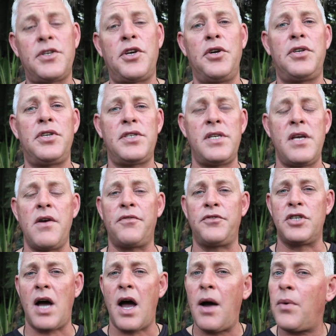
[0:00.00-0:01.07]
courtesy of
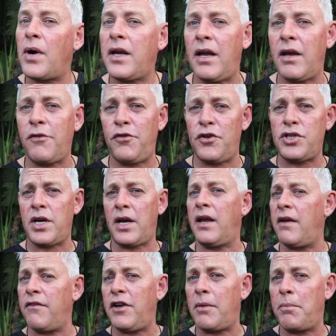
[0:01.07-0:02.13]
Daiwa Kingfisher
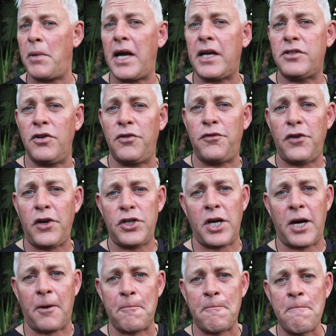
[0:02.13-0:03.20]
giving back to
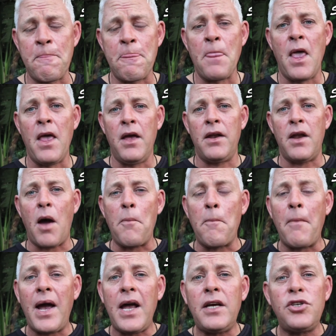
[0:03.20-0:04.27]
fishing. Now
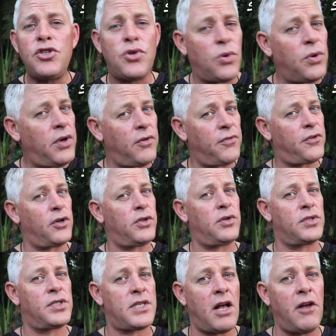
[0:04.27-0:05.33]
make sure you've got
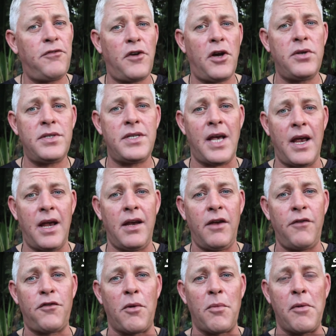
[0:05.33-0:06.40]
your cell phones
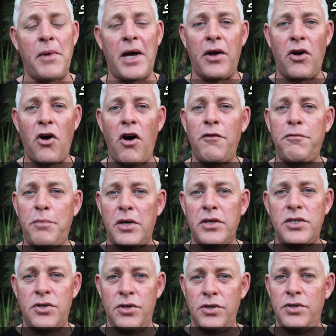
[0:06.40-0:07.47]
handy from about
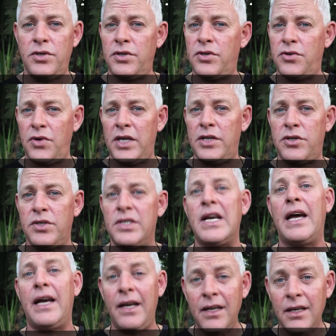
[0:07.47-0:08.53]
2:30 to 3
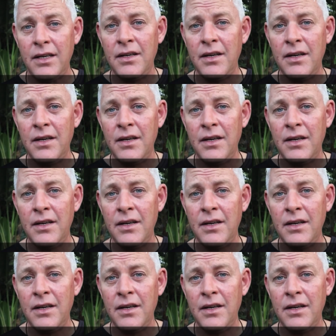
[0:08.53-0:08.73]
today,